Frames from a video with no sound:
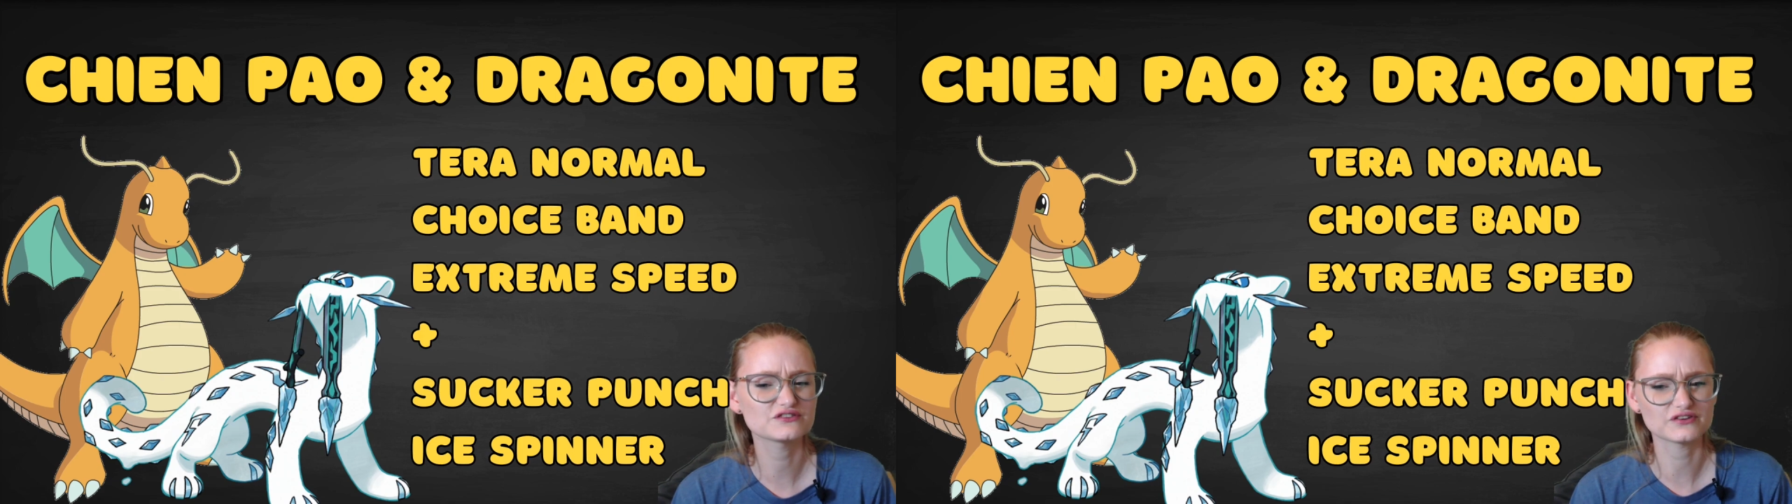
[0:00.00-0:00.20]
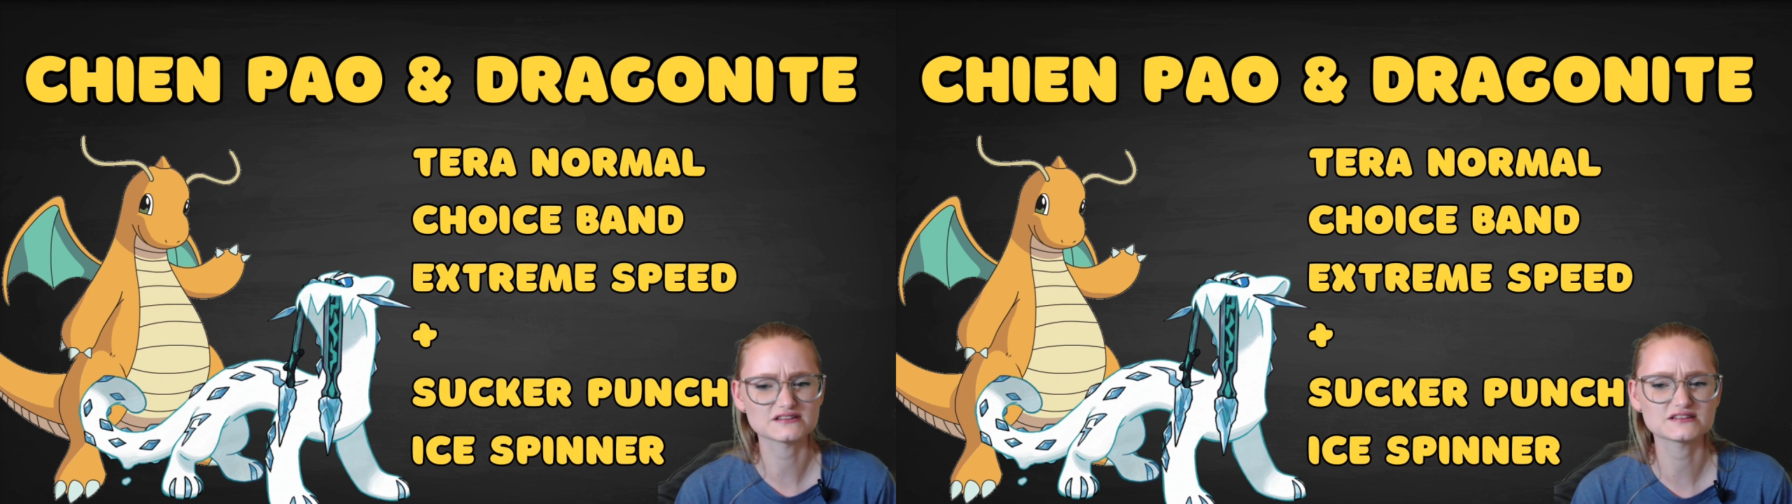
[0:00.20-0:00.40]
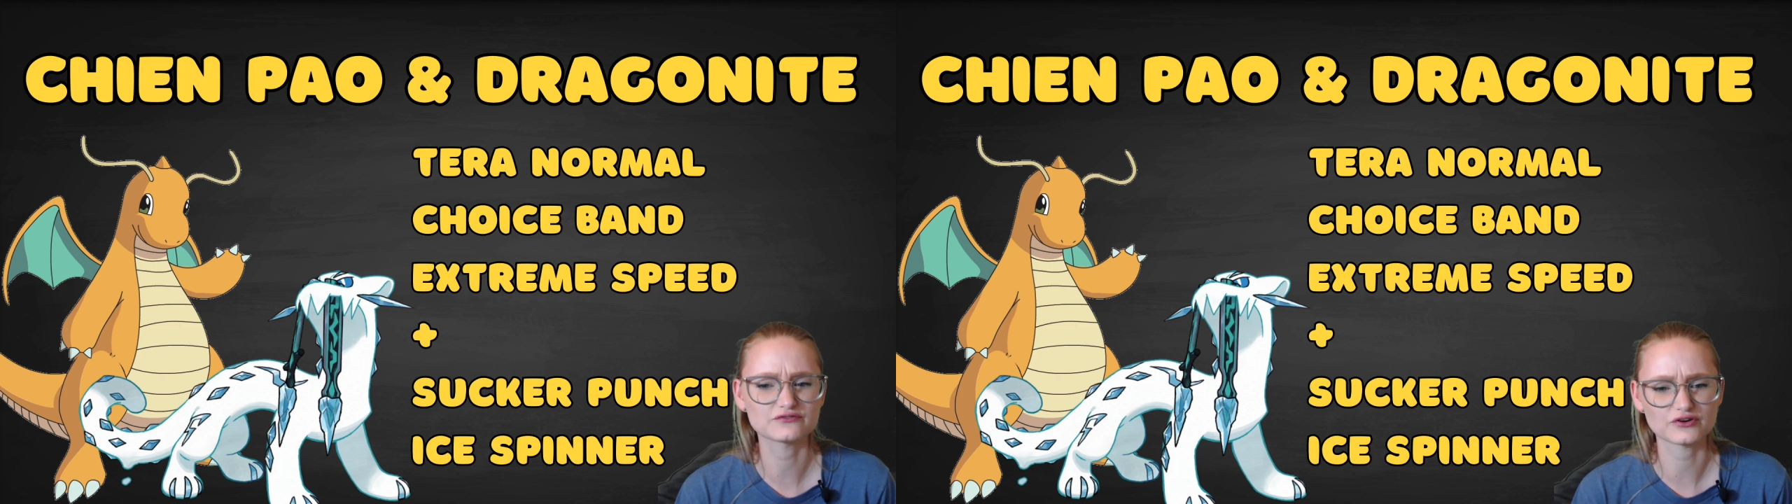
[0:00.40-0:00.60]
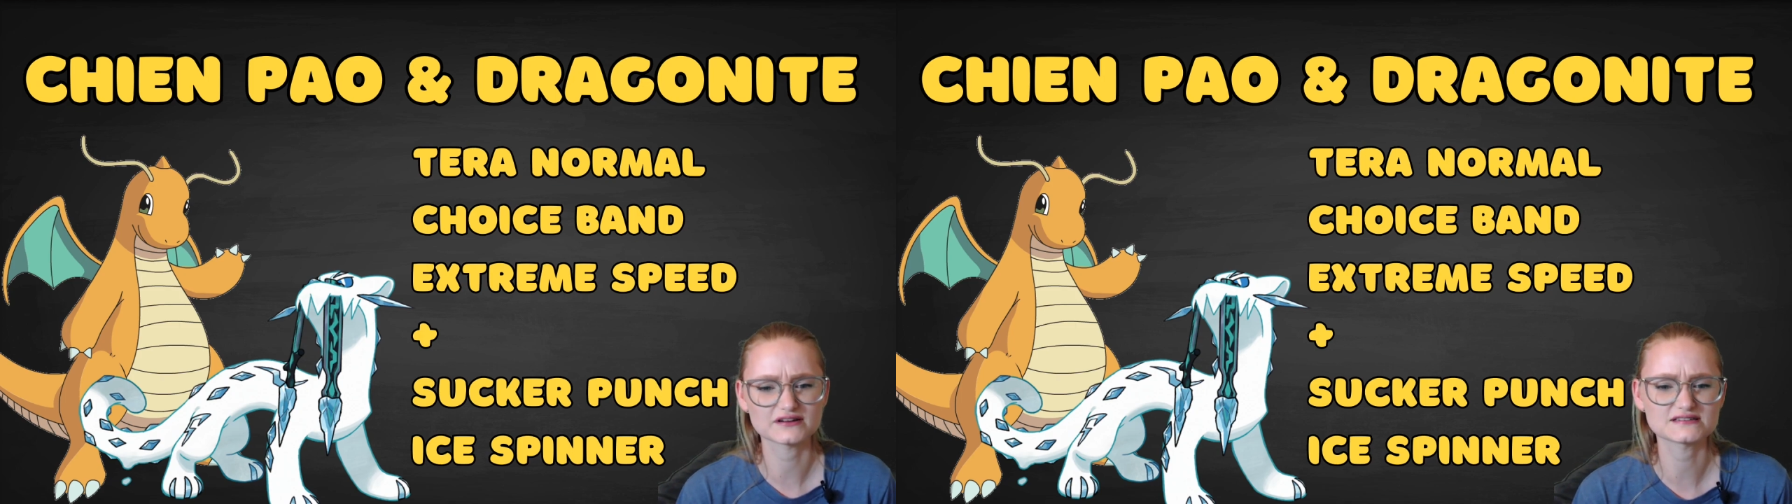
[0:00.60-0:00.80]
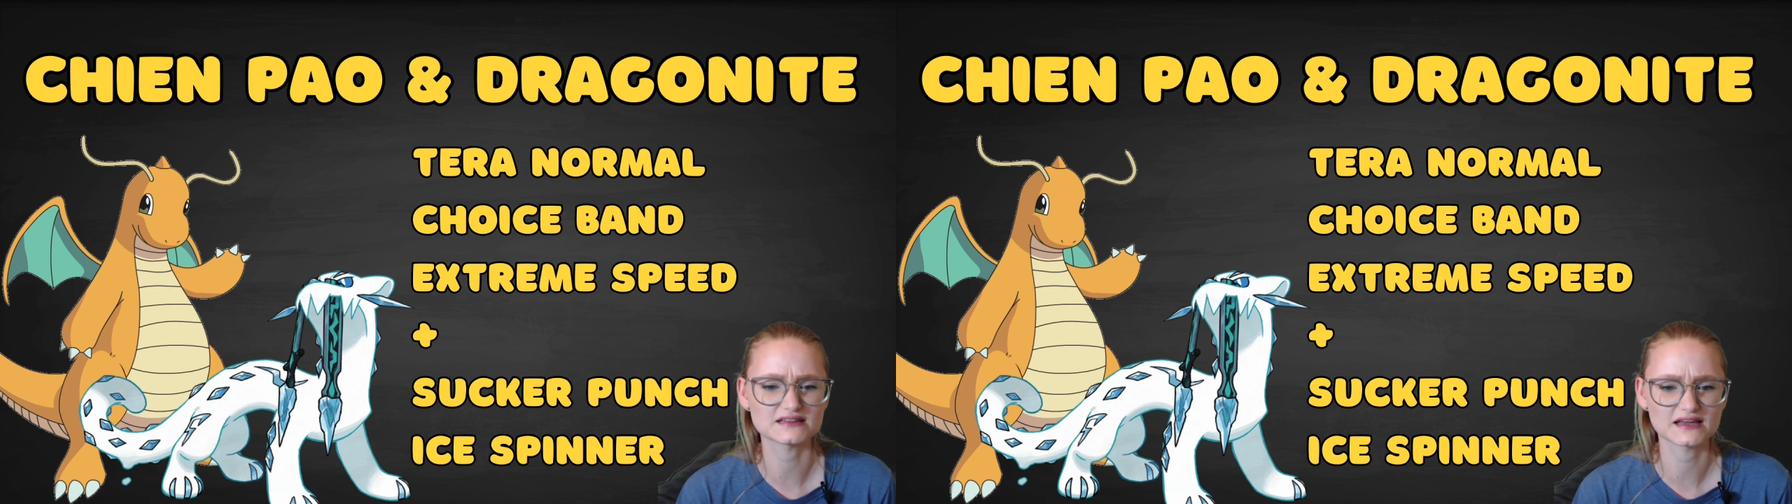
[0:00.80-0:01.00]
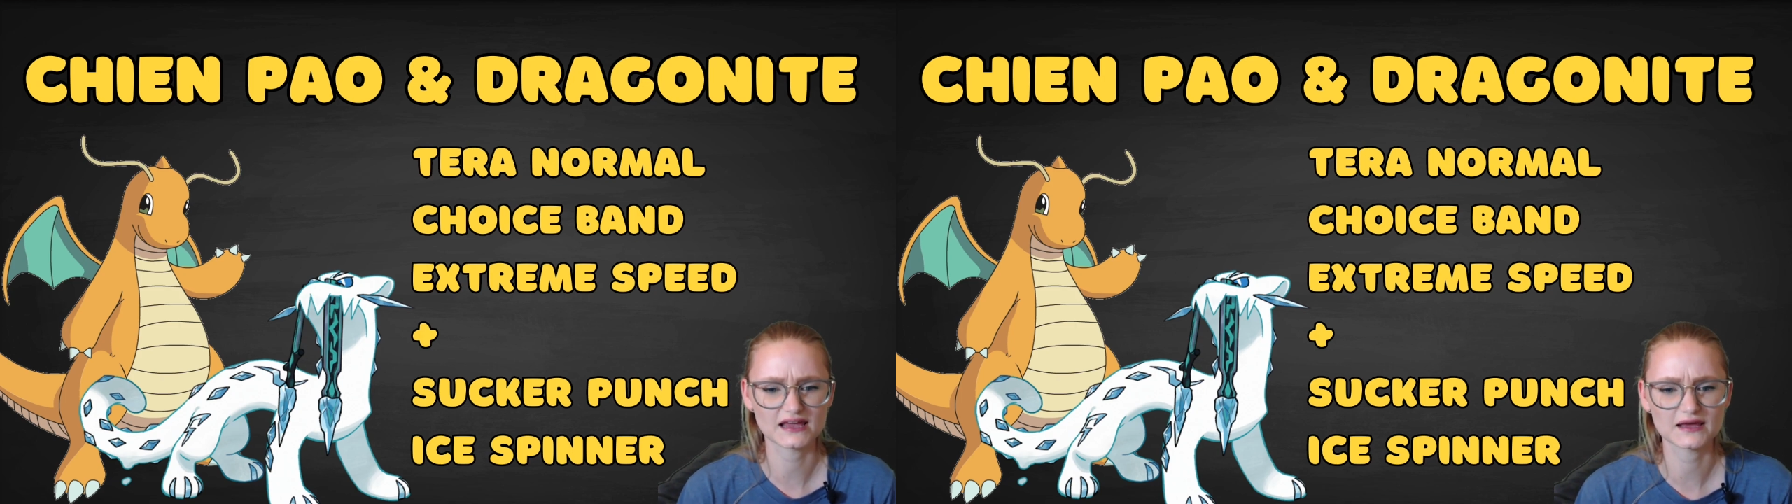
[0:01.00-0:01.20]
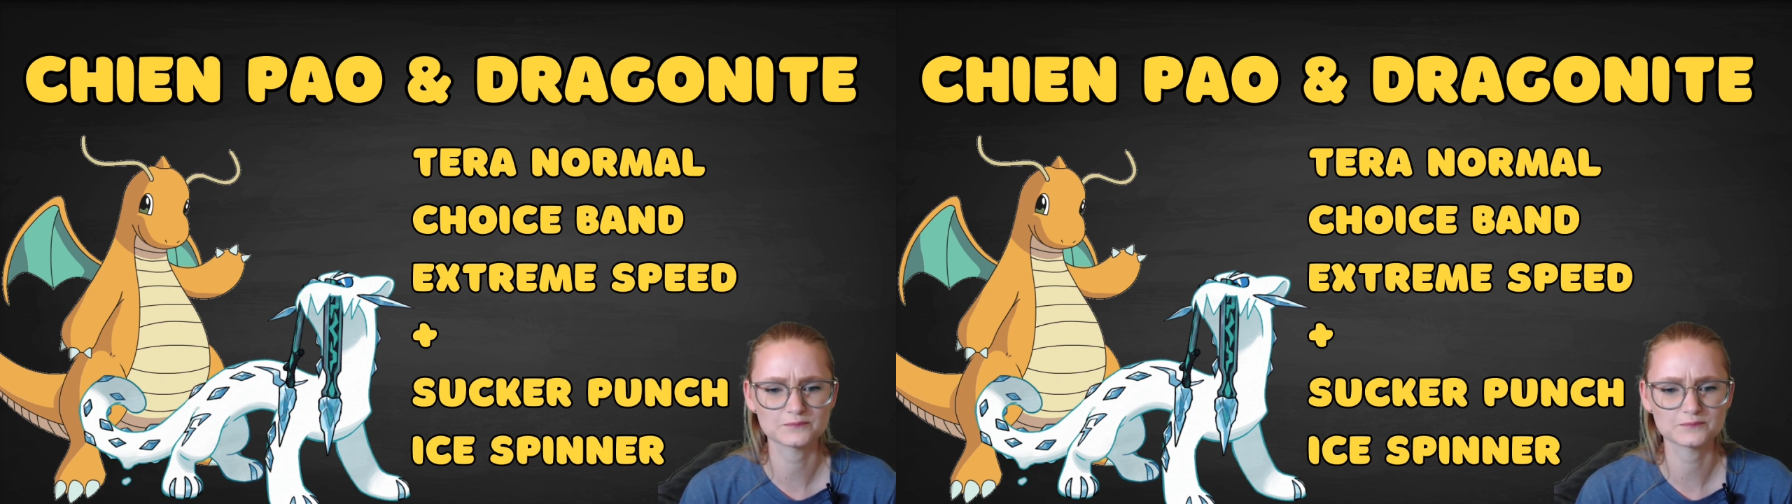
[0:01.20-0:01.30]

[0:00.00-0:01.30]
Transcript: offensive threats in the game.